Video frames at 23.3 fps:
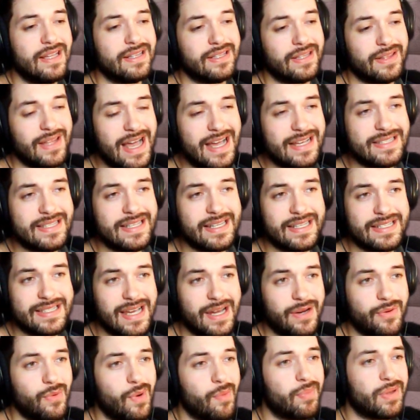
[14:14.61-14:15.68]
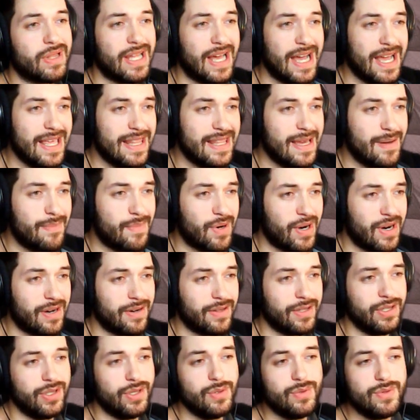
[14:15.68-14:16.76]
The last thing is how to apply them or how
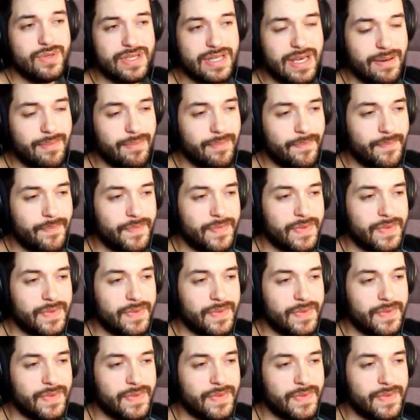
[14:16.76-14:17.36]
to use them.